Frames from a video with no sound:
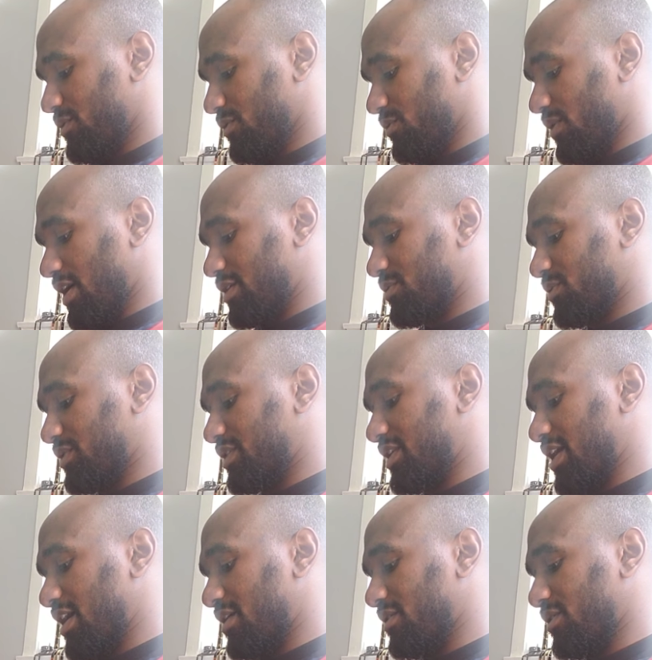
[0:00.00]
Watch what's
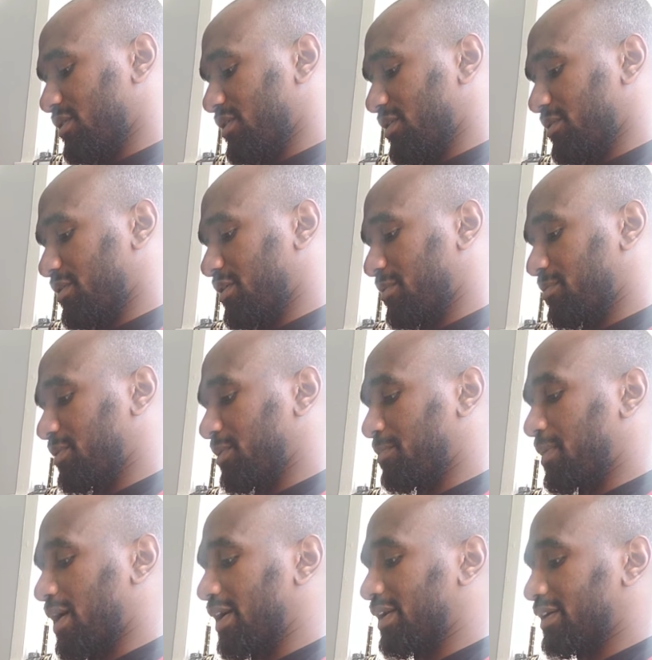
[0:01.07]
down the
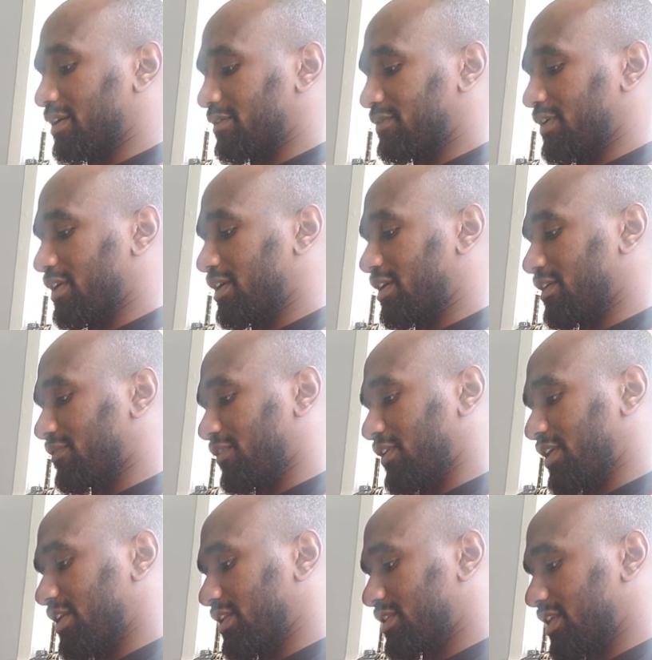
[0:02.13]
pipe of, if
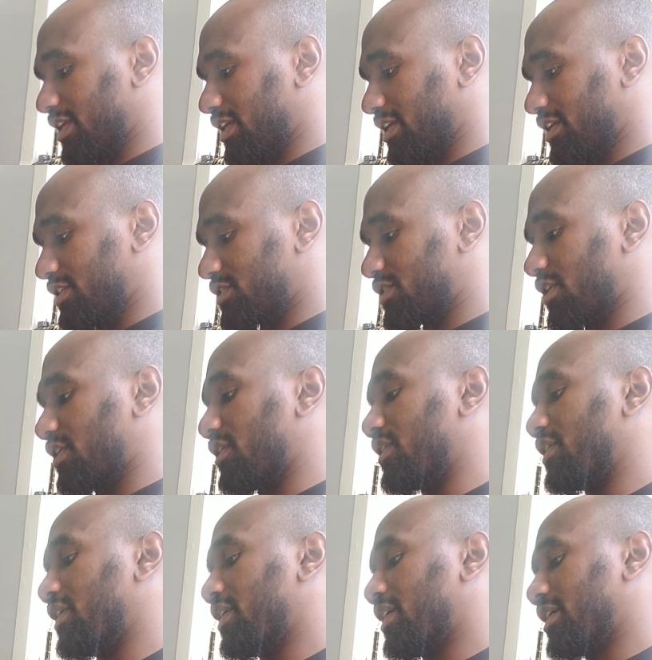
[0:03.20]
anything, Esau
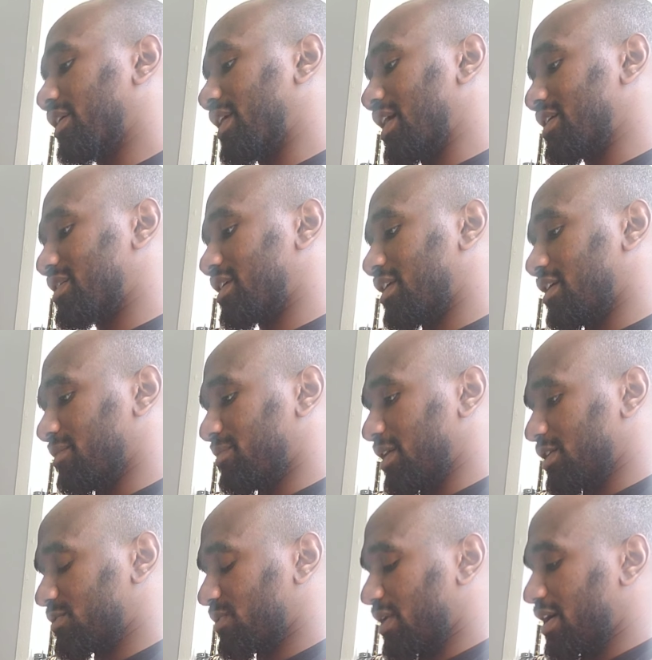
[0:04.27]
got set up.
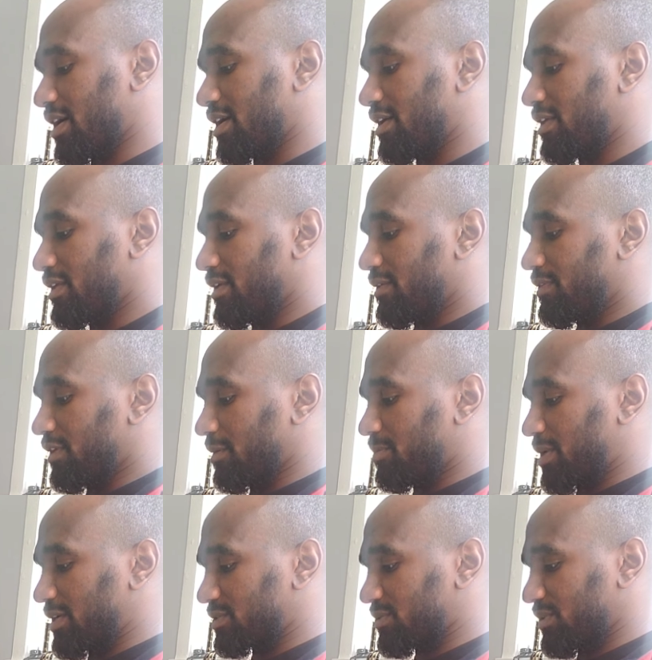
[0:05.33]
That's why the
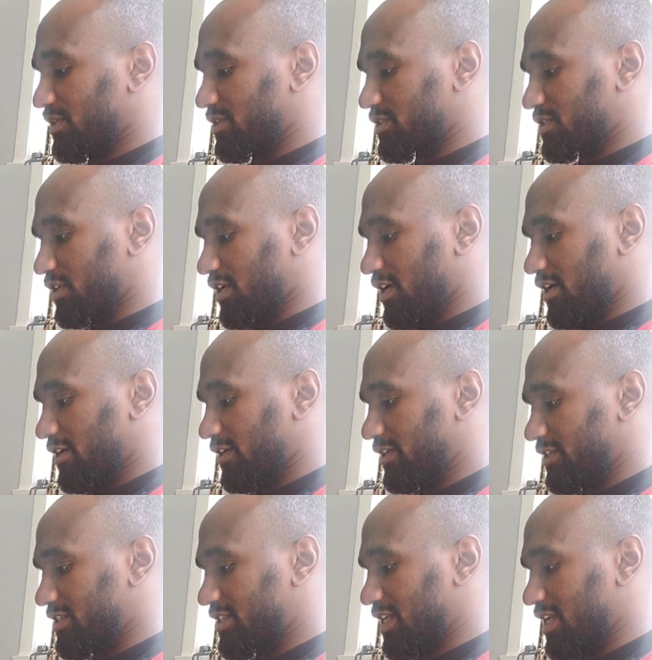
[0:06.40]
Apostle Elder Tahar, he
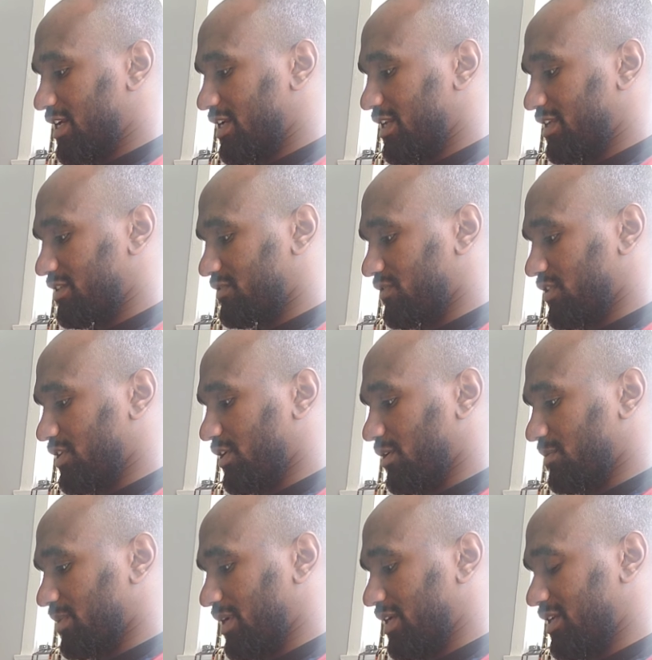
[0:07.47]
said it in his video,
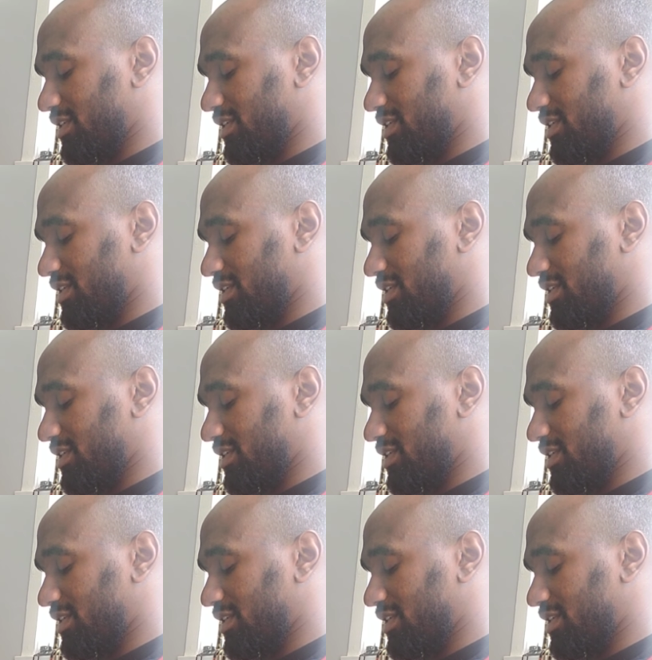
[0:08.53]
man.